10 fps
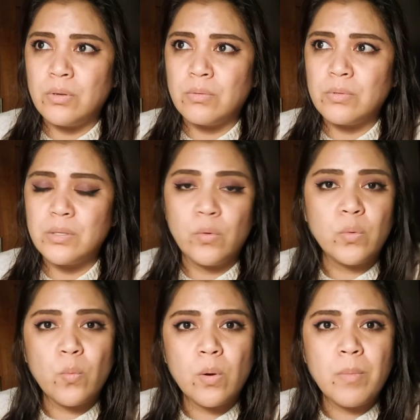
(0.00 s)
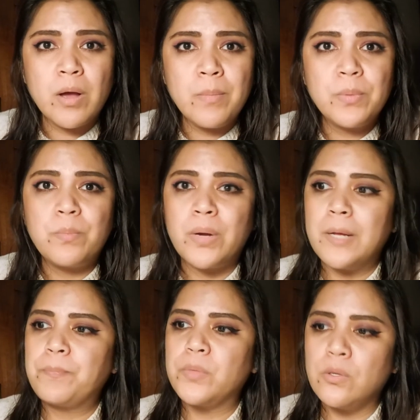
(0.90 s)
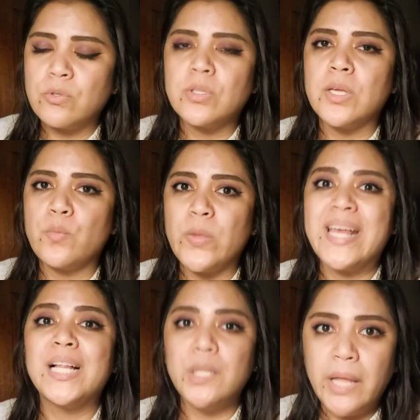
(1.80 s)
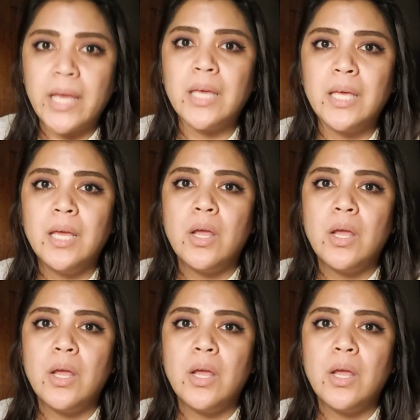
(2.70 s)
slow to warm up, but usually we click